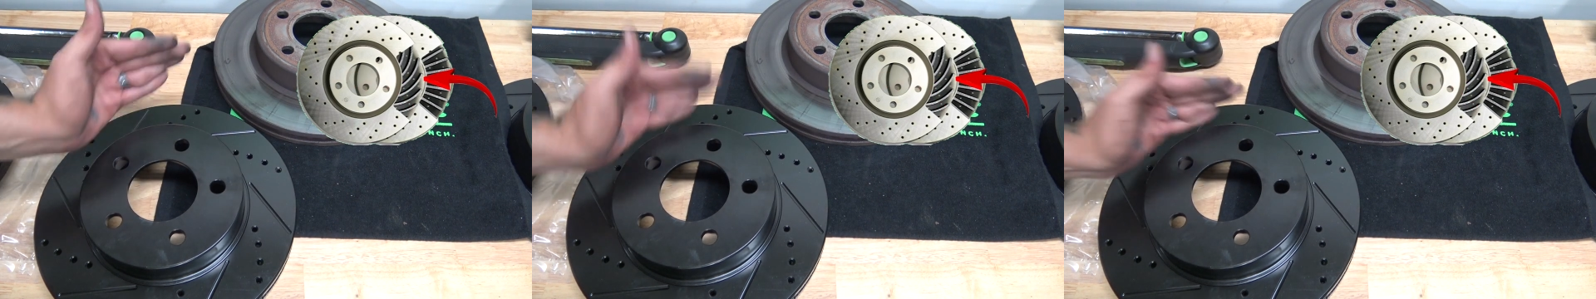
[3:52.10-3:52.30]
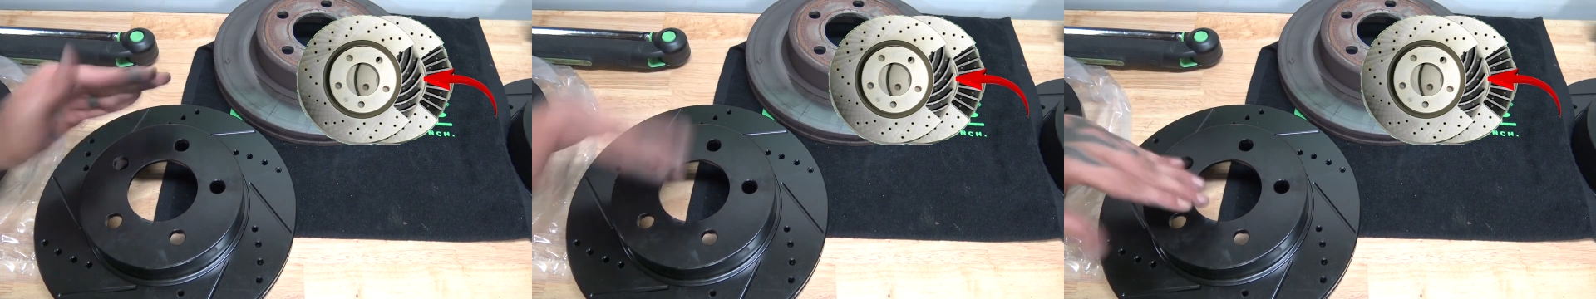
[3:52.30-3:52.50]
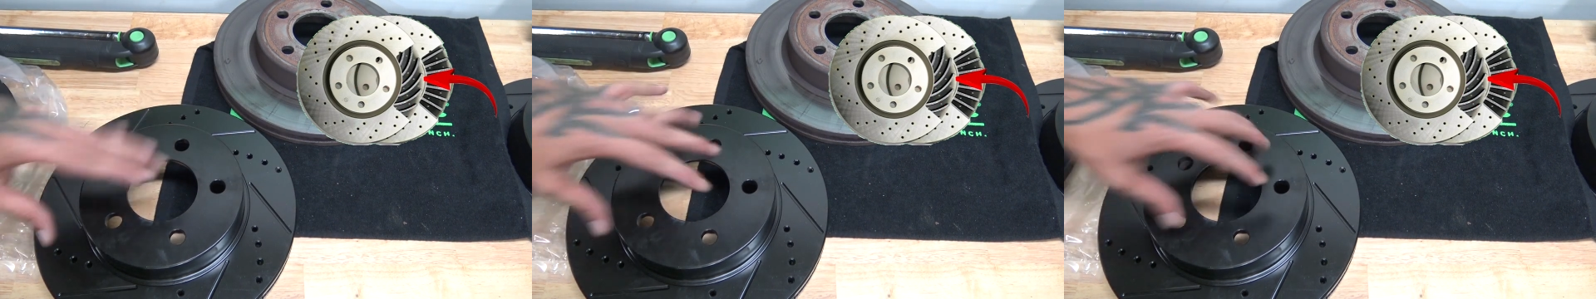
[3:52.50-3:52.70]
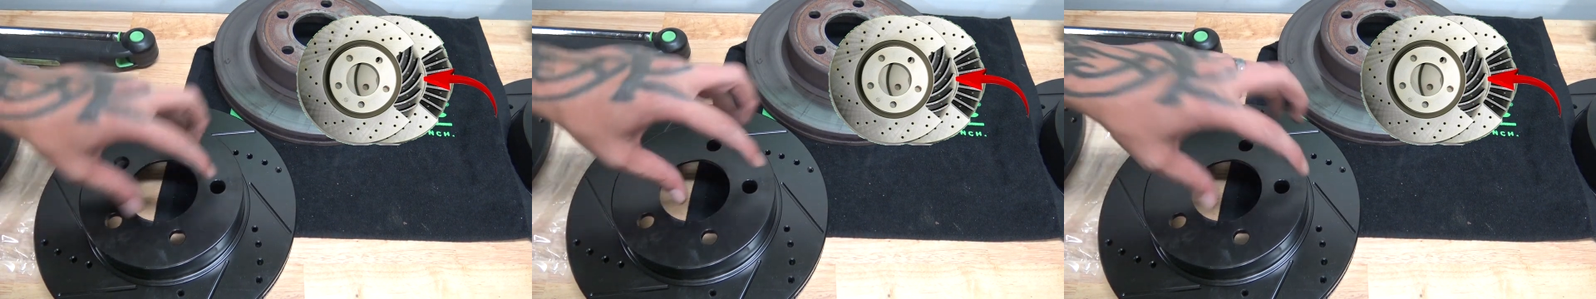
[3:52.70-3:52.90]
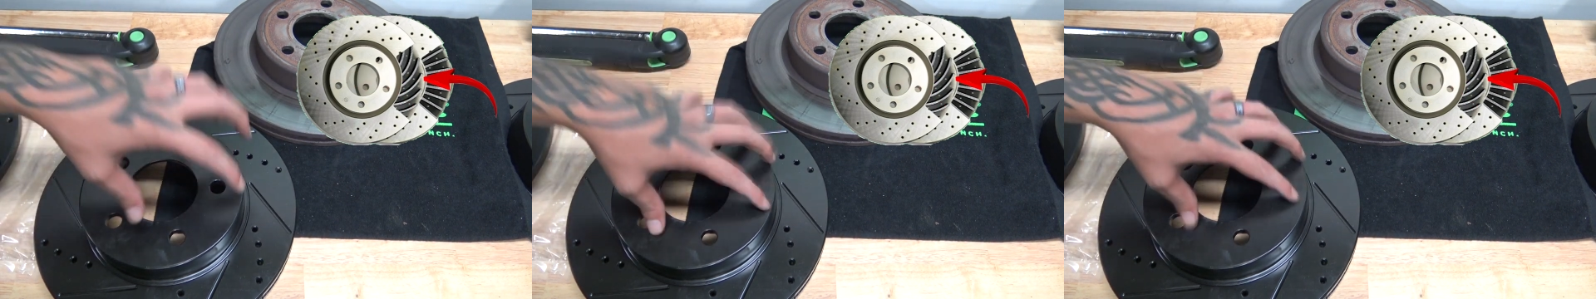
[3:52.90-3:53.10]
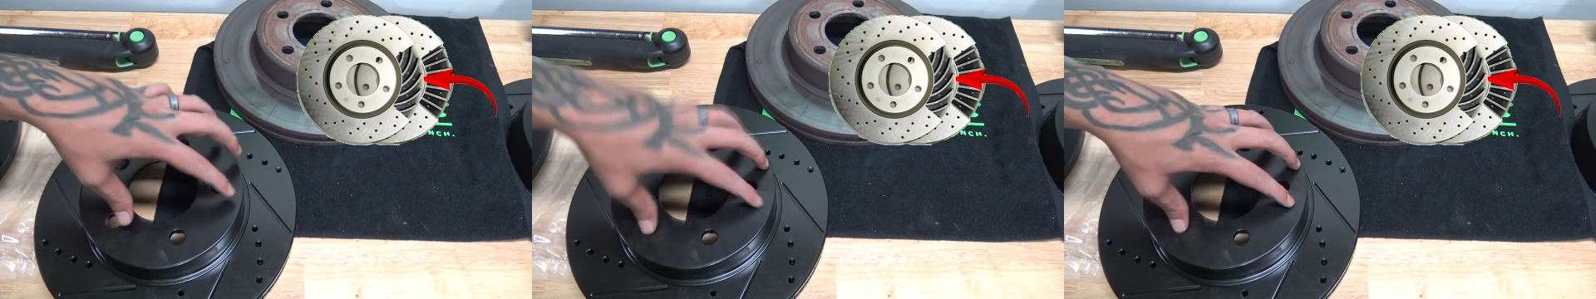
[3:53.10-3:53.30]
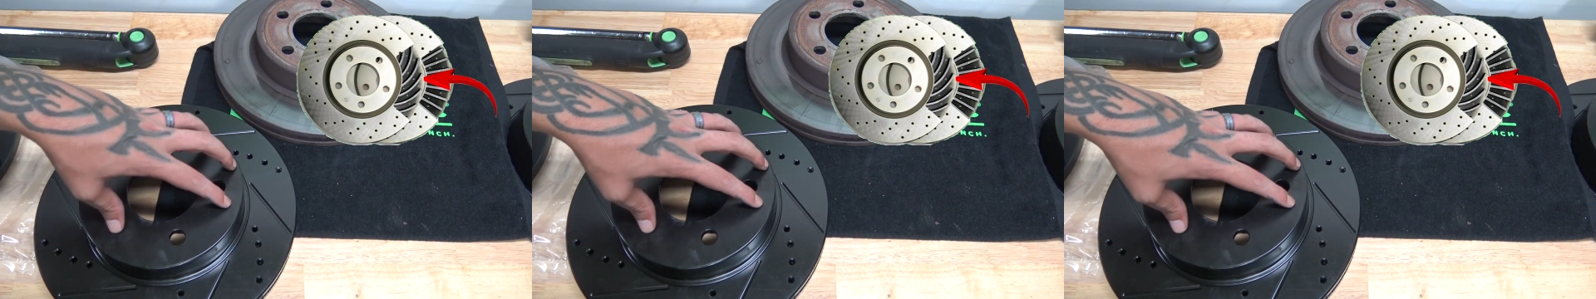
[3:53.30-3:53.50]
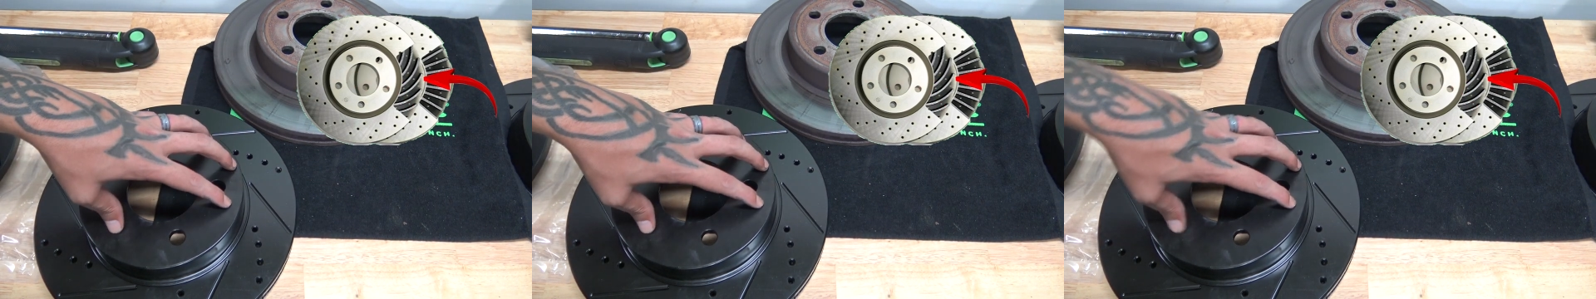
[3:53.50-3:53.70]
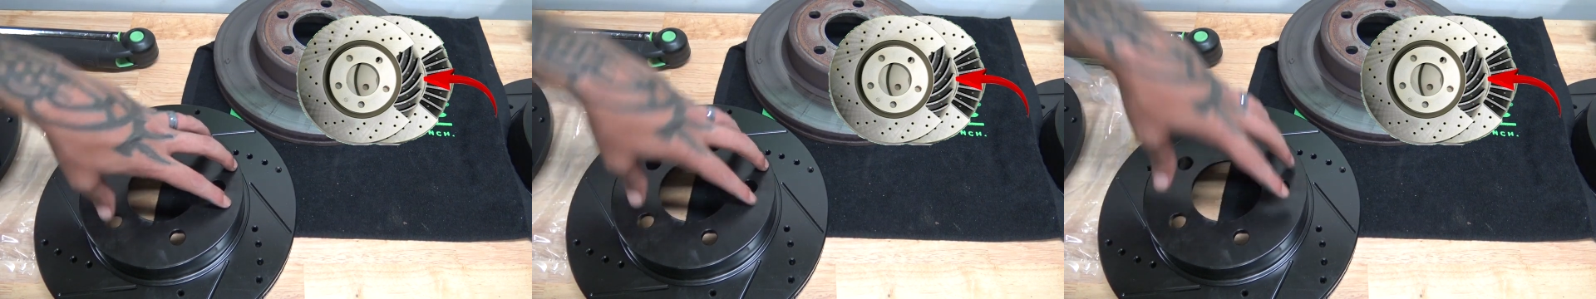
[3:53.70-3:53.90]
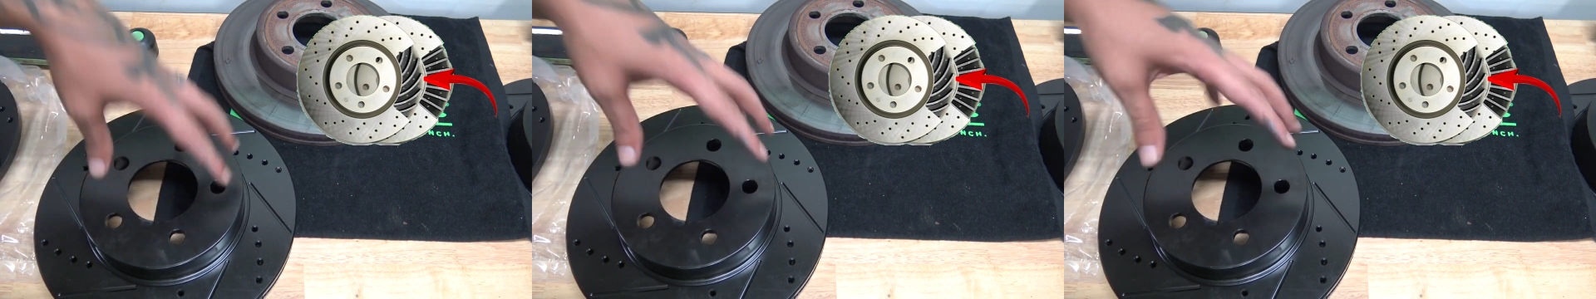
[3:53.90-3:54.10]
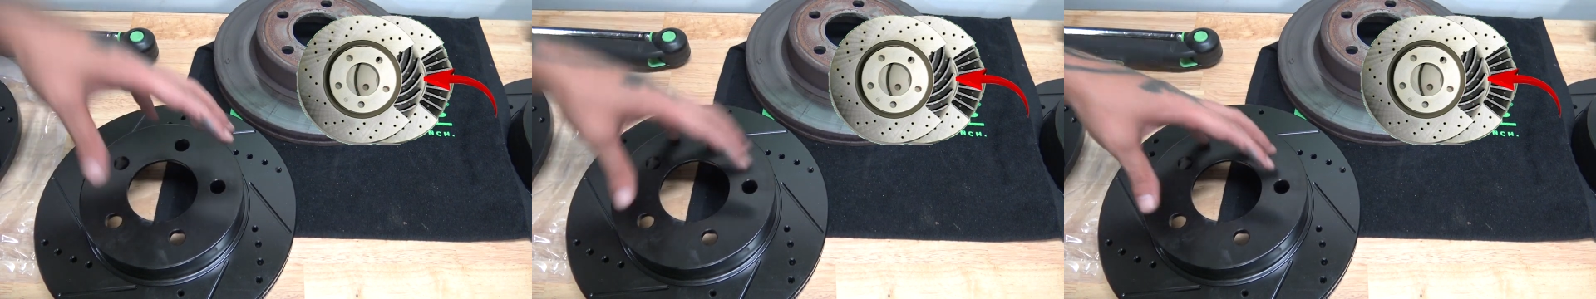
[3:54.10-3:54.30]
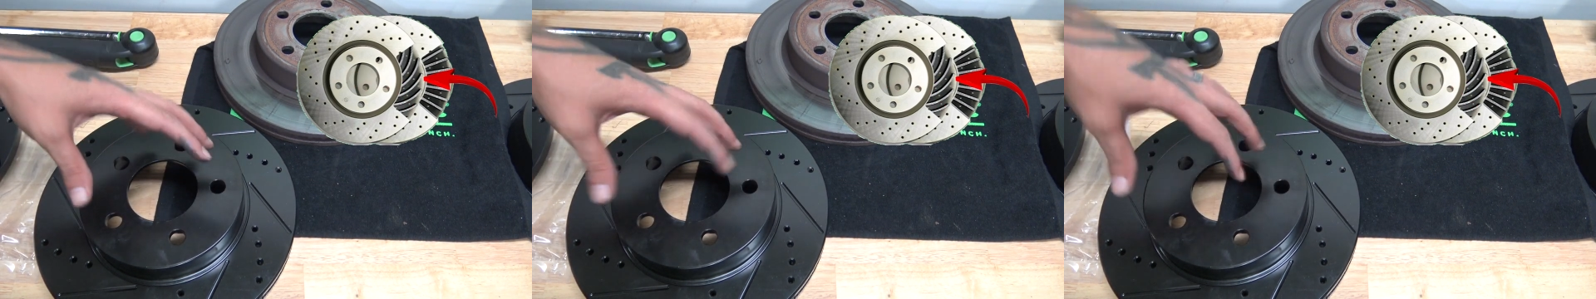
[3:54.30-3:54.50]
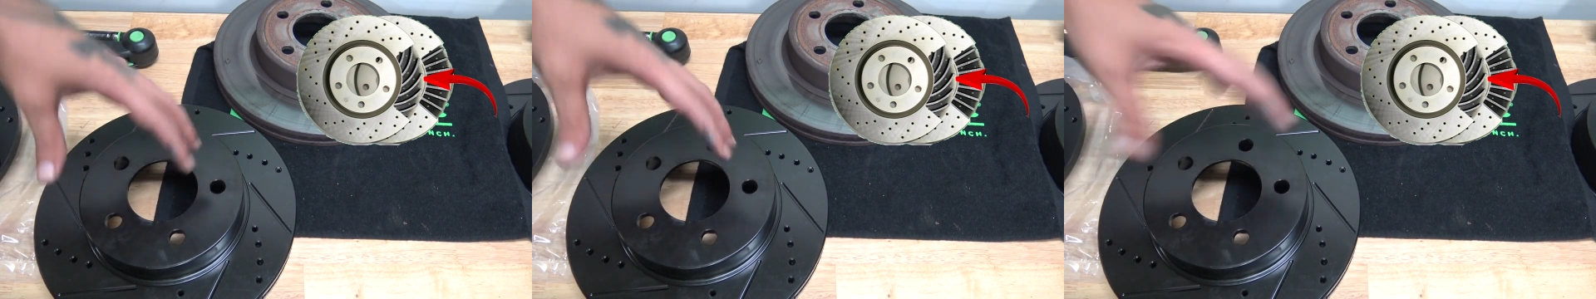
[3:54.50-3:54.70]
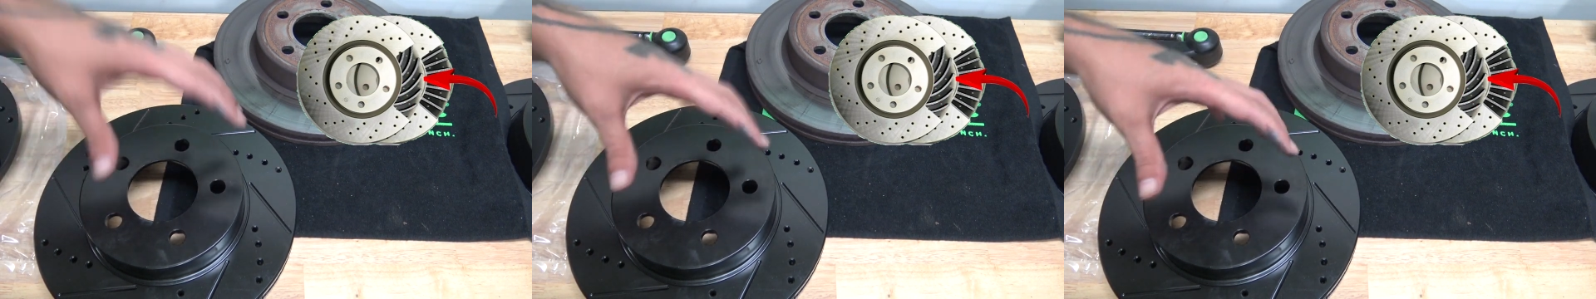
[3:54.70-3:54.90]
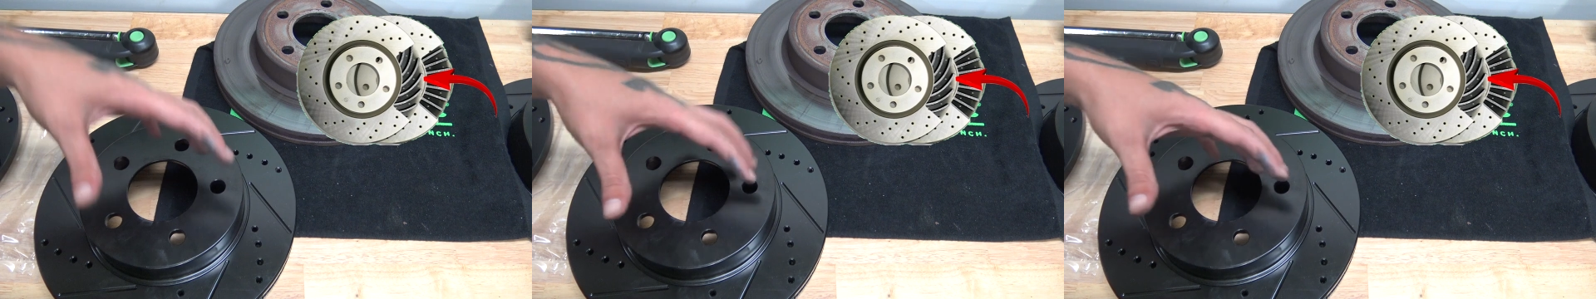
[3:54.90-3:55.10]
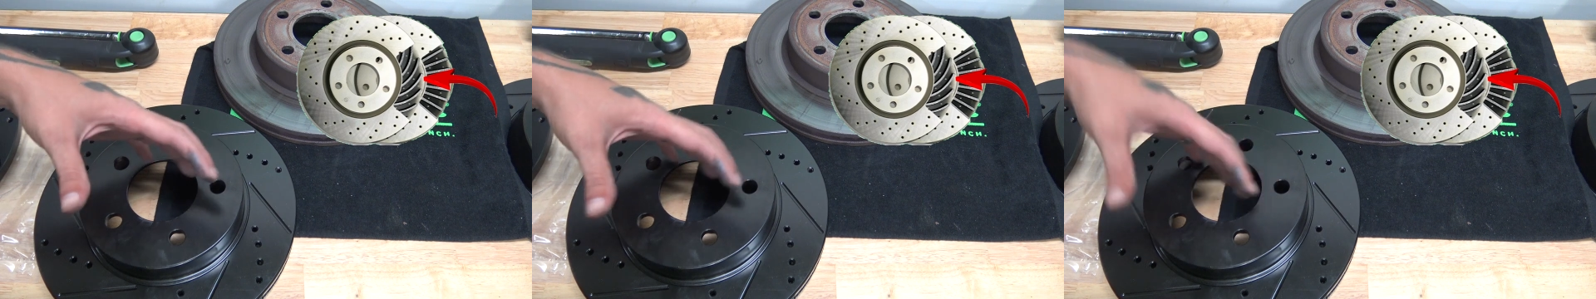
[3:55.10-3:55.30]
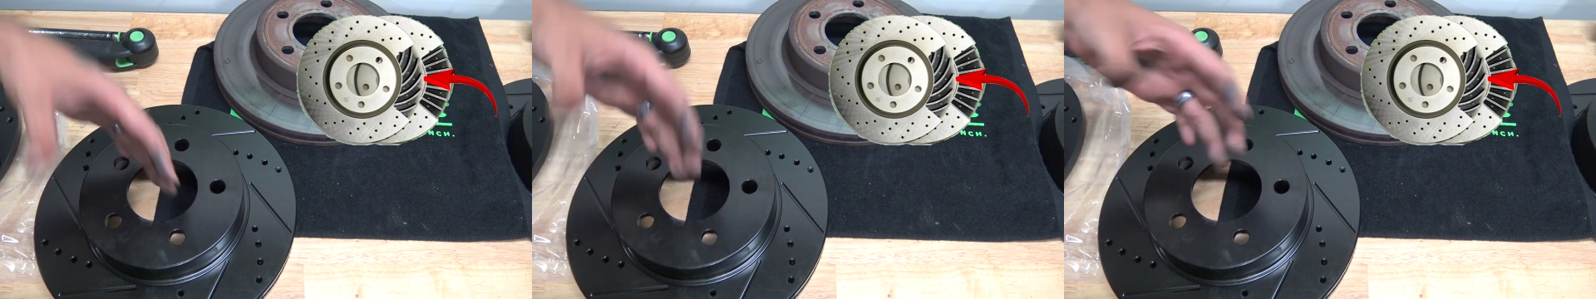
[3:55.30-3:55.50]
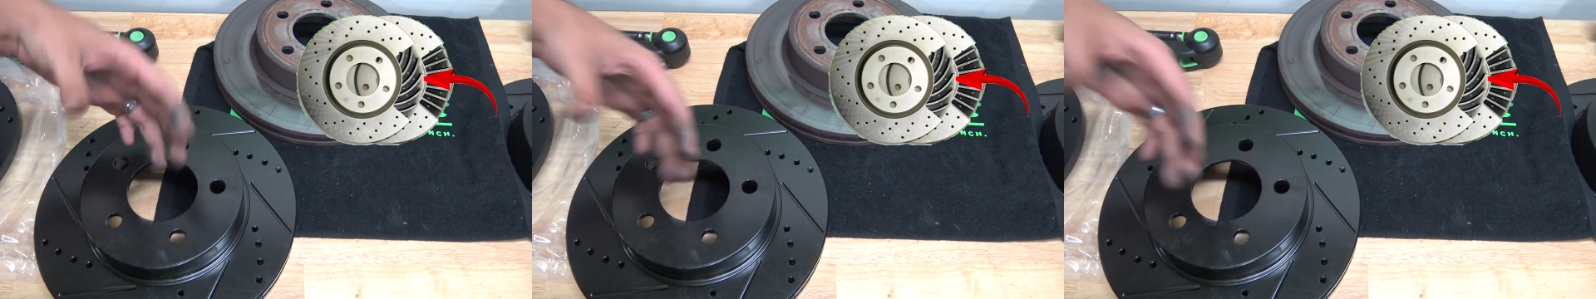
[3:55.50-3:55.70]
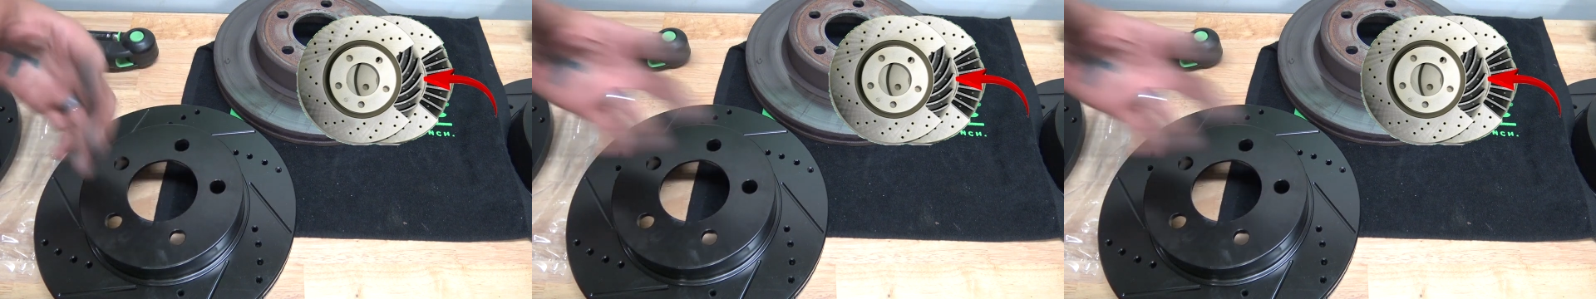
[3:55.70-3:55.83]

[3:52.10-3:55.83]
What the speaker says: Nobody's mouth can be seen.